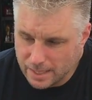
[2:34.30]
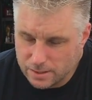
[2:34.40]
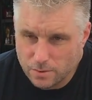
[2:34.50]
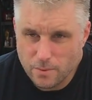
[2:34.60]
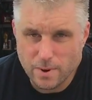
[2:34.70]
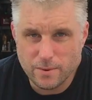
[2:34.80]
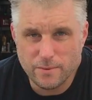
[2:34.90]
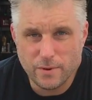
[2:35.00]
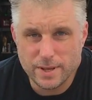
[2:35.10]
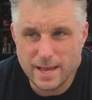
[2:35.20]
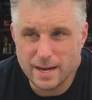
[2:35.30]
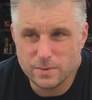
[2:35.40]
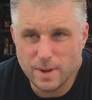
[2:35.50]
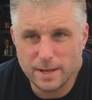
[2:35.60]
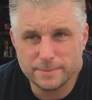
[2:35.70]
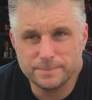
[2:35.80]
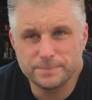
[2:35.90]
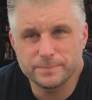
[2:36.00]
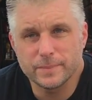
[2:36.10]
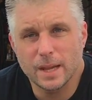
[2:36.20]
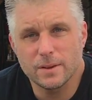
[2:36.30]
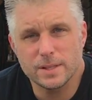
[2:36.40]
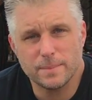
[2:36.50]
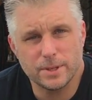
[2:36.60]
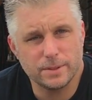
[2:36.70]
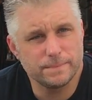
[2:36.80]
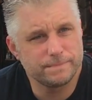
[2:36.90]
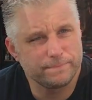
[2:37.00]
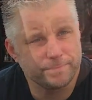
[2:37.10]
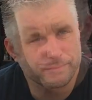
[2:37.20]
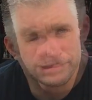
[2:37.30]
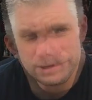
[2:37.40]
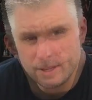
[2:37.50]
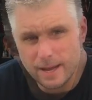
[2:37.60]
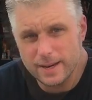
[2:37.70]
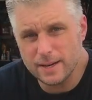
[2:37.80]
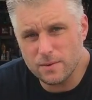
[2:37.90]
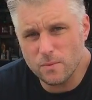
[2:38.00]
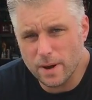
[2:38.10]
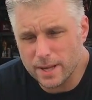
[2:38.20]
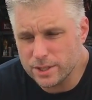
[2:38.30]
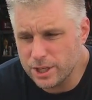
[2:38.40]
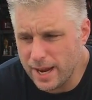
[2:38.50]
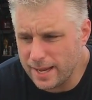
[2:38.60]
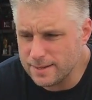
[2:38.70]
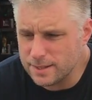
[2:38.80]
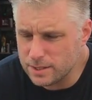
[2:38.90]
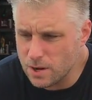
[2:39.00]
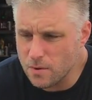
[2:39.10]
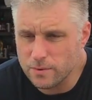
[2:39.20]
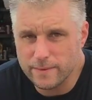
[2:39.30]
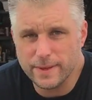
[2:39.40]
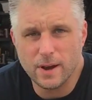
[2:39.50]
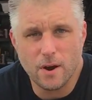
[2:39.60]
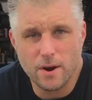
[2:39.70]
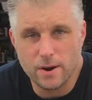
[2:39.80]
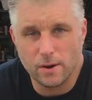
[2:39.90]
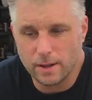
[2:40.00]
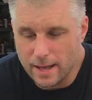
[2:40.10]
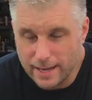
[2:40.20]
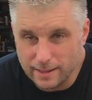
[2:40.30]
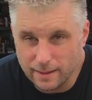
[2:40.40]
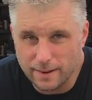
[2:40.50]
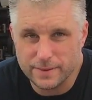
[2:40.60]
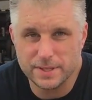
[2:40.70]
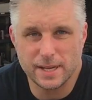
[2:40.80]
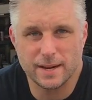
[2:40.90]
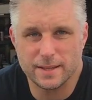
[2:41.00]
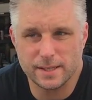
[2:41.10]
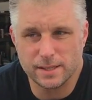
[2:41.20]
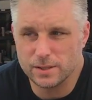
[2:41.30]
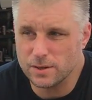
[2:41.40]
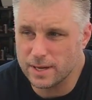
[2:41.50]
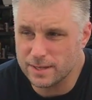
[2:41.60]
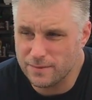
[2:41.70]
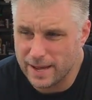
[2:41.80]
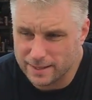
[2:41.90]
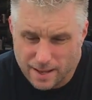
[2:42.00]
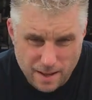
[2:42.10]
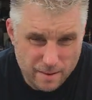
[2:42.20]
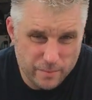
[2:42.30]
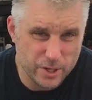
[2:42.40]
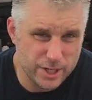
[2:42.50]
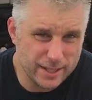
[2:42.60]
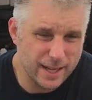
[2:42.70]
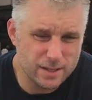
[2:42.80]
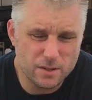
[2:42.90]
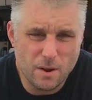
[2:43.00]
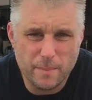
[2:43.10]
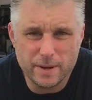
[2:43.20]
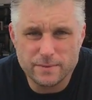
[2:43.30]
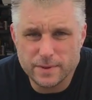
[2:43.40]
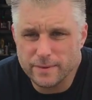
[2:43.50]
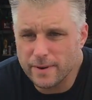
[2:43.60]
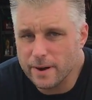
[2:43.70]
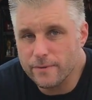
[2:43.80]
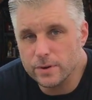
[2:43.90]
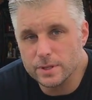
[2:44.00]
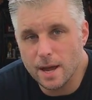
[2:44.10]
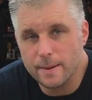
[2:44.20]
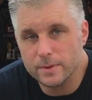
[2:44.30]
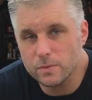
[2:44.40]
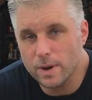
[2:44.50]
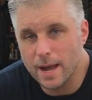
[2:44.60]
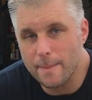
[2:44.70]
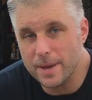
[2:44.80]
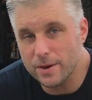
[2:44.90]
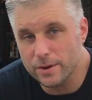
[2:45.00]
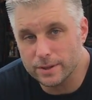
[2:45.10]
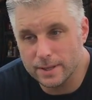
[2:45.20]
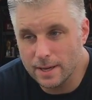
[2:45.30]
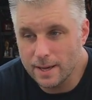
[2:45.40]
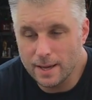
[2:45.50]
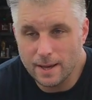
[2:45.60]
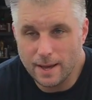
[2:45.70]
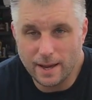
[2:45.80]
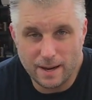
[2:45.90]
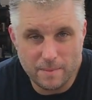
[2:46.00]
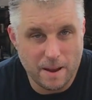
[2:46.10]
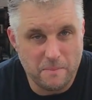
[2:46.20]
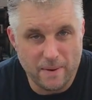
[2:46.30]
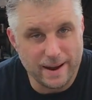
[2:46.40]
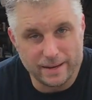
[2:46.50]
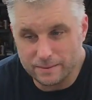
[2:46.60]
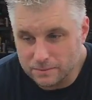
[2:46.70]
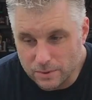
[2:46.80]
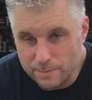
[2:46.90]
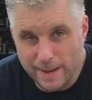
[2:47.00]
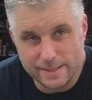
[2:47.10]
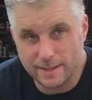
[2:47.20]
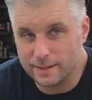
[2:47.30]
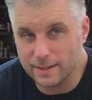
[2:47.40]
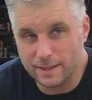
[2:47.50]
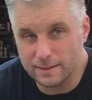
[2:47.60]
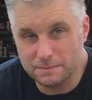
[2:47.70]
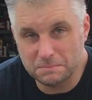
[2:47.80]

so we want to avoid that as well. What's up, dude? So I didn't want to change the tone of the car at all. I love the sound of this exhaust. In fact, pushing that start button for the very first time is what got me hooked. And in my brain was basically,